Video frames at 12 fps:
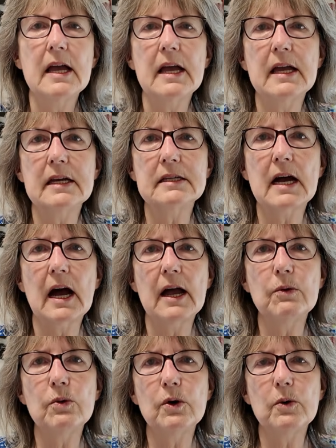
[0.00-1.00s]
And
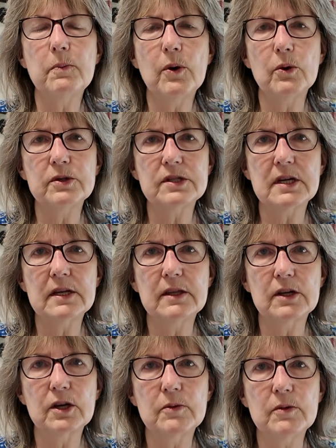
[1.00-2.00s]
I will post in
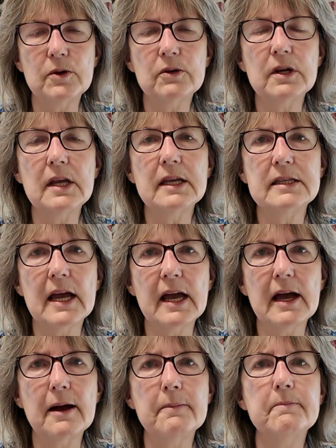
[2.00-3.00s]
the community
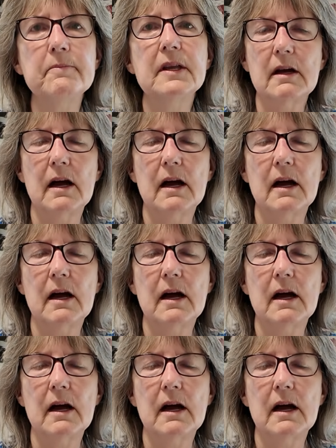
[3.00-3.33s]
tab